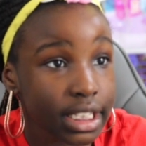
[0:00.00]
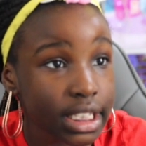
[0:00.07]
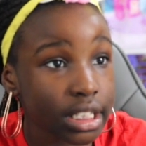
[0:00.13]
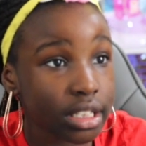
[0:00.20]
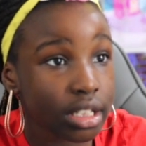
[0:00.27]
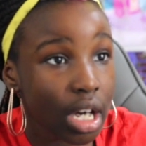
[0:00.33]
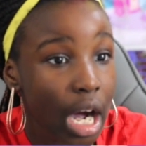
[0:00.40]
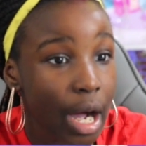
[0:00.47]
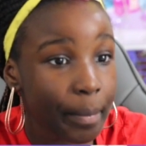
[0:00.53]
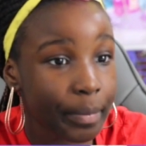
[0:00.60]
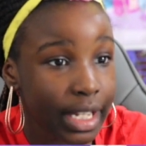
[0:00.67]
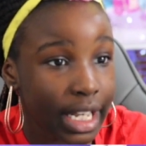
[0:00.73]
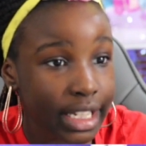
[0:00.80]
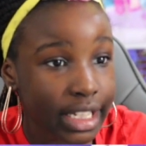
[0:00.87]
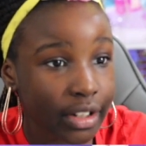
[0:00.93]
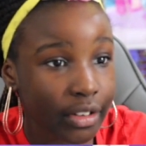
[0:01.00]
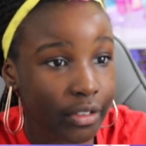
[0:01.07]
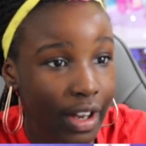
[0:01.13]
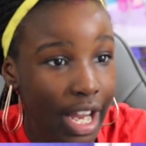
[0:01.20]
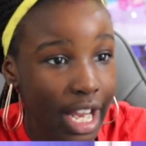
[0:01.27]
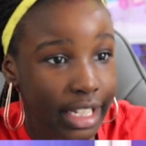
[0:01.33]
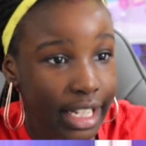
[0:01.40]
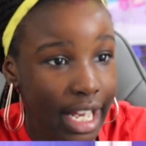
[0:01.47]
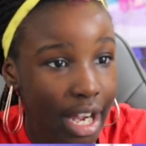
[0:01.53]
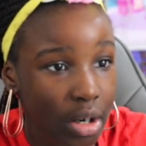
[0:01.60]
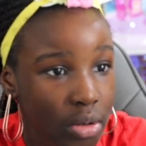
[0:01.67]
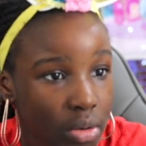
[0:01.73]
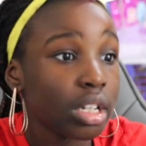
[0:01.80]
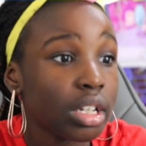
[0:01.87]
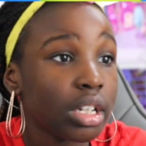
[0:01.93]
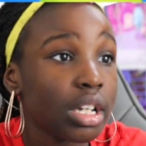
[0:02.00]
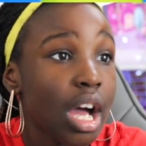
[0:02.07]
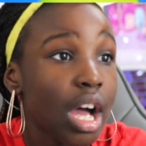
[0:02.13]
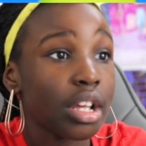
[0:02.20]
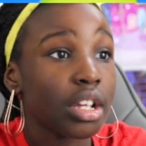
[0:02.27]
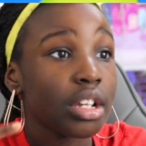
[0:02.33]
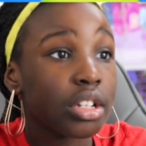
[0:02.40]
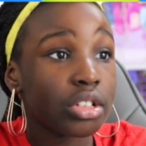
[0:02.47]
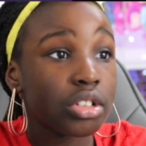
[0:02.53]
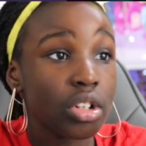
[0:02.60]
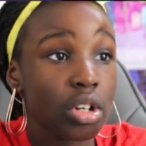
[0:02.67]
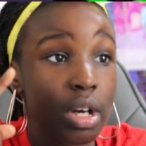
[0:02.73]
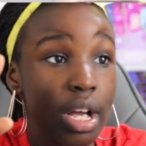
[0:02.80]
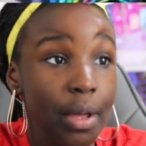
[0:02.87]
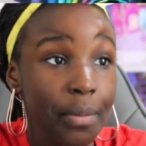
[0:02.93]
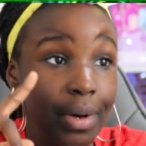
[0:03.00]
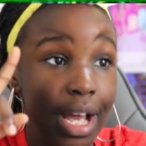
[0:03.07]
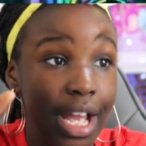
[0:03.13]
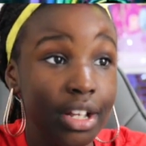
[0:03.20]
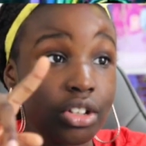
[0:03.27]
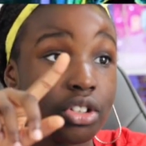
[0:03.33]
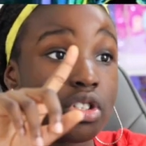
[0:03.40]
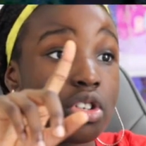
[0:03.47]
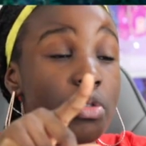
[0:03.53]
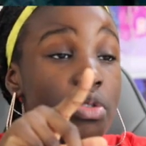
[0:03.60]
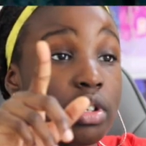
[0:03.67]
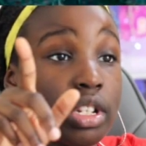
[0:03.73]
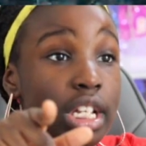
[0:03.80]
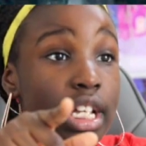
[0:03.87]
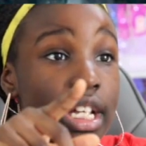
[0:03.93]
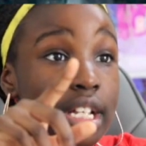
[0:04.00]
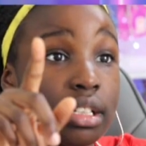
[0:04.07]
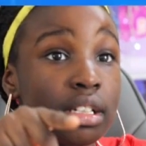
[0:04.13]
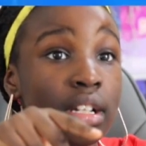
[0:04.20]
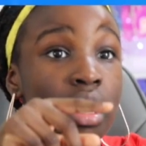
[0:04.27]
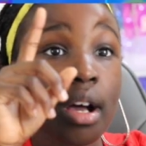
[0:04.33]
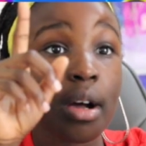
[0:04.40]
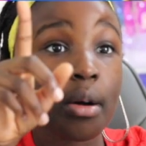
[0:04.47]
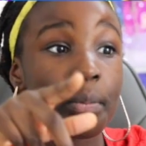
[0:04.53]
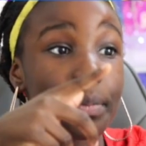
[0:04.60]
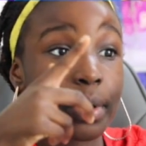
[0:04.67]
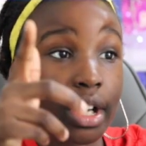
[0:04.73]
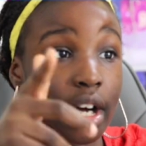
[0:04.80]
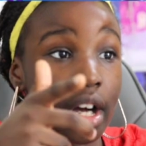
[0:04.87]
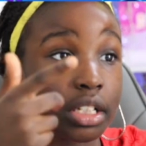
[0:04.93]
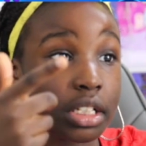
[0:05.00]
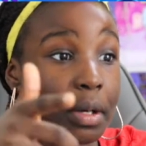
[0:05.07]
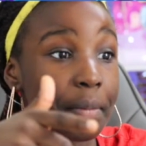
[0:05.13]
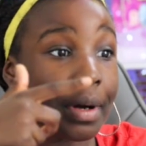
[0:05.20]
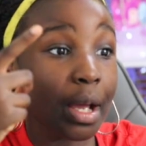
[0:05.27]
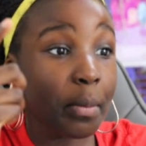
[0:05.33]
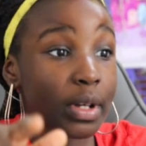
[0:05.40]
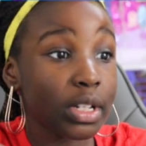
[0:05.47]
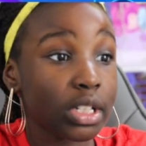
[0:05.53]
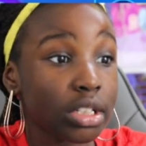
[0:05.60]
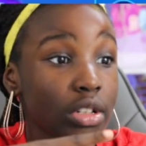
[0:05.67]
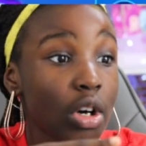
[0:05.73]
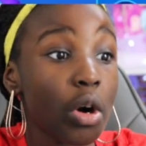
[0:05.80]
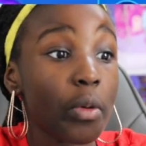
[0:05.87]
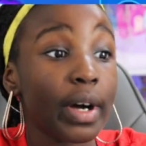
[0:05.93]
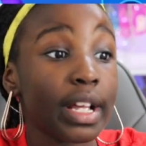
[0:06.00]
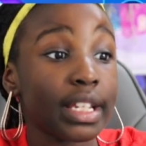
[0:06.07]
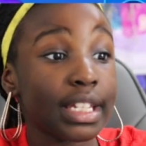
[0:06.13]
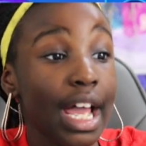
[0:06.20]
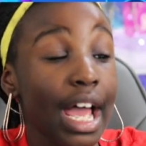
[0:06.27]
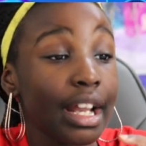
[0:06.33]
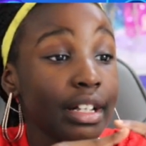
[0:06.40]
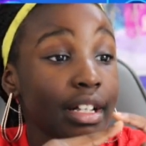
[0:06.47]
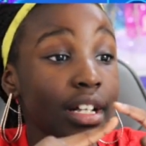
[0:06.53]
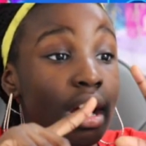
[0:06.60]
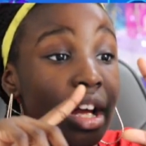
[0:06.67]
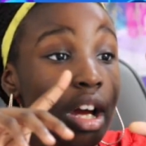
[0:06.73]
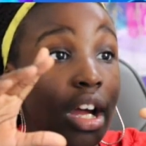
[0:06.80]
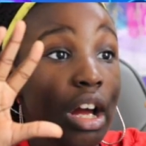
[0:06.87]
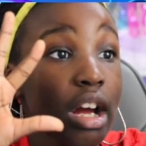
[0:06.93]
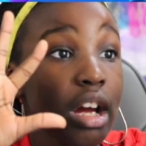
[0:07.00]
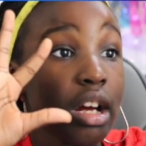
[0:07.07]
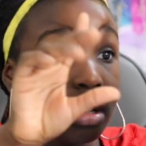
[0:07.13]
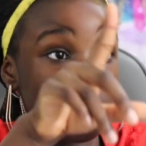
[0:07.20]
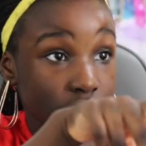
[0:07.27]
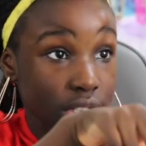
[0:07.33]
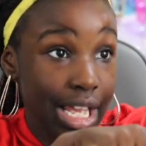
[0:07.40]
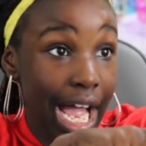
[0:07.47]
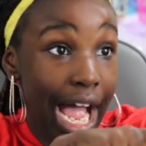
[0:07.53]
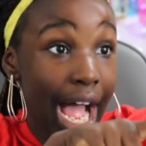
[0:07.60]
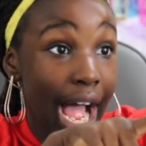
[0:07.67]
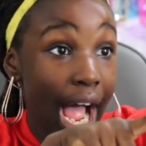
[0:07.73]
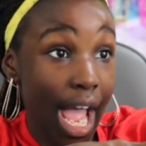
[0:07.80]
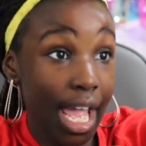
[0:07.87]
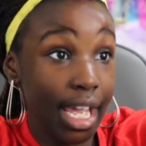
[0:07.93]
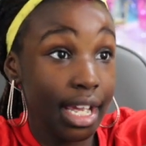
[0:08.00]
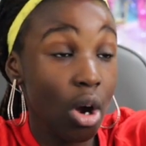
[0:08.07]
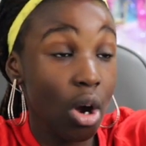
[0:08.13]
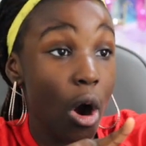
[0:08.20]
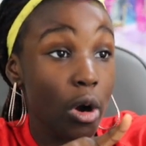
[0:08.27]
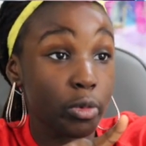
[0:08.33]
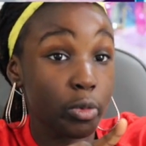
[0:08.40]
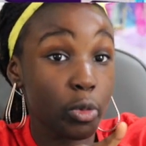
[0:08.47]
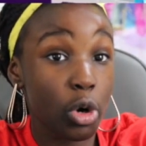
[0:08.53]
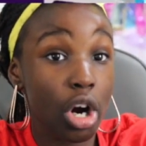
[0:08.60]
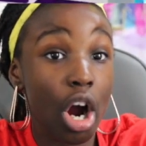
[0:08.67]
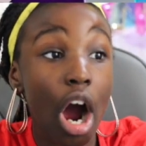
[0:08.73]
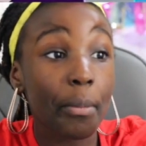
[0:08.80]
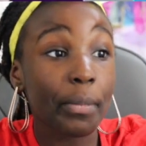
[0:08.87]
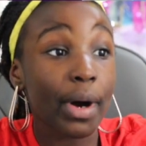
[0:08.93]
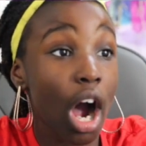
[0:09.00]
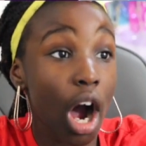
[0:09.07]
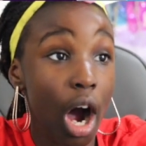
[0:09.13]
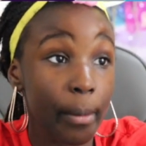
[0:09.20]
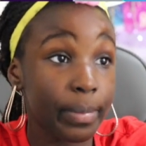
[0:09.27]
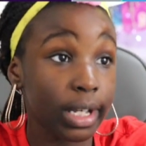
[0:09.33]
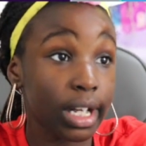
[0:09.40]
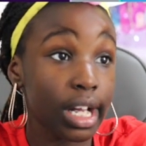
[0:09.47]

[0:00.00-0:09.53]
is updating right now. Yeah, so it might show this because it might be slow, but then that icon will come up